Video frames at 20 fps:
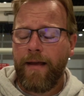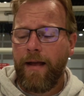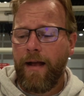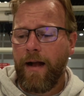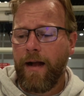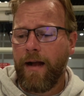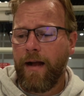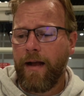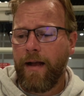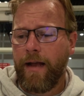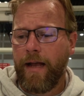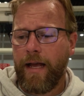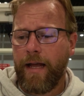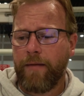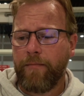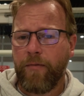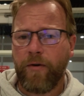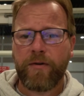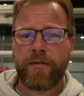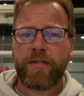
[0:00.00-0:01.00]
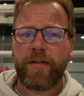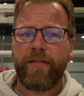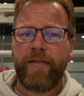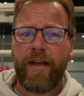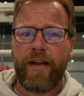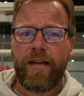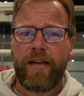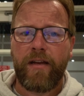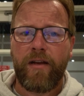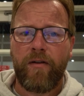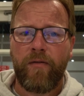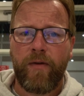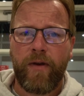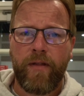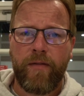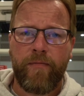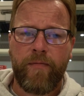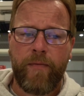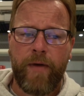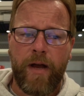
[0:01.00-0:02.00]
and personally I've had to deal with
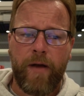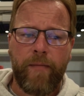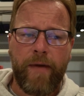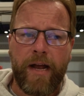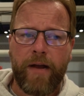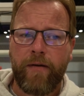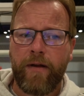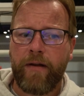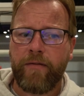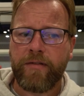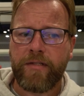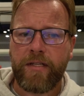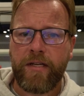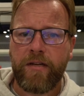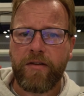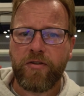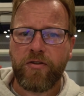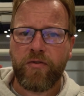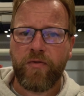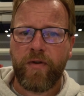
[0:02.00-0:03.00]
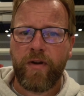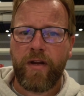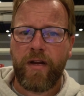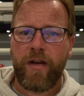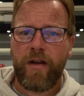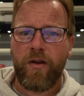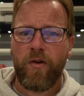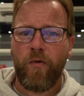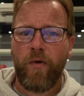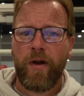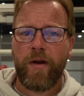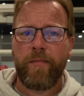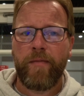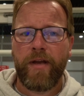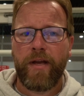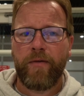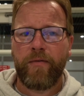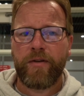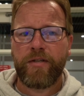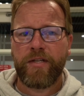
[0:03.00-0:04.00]
back when I was in industry quite a
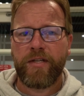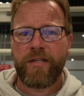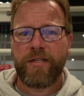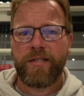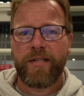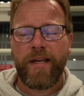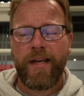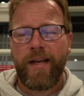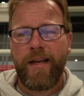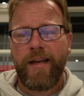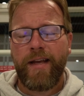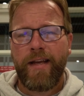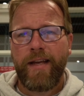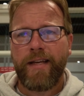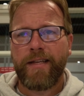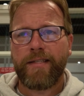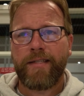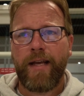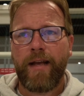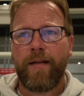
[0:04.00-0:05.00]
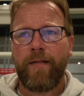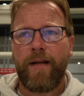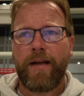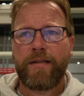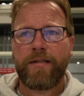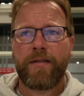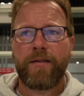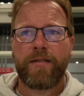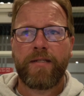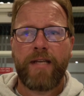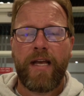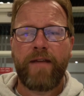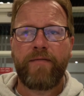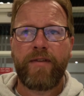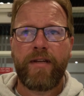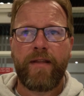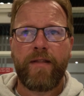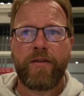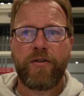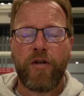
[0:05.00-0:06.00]
bit, which is psychological
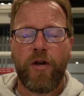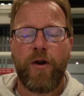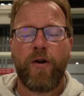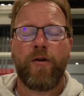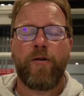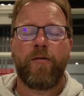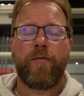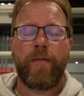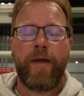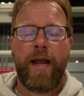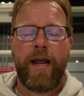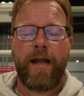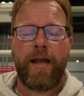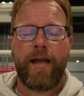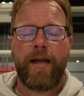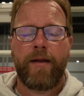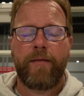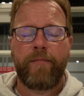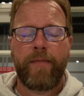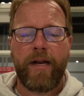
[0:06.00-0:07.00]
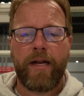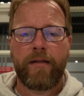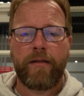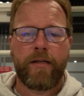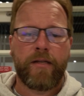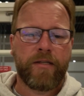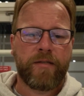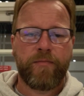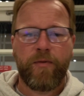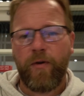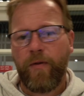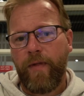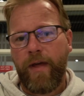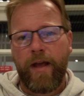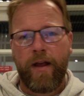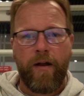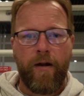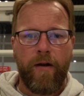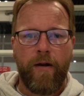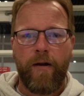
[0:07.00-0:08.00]
safety, the term, and being able to just pull that
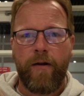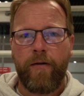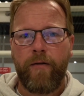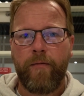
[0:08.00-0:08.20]
card.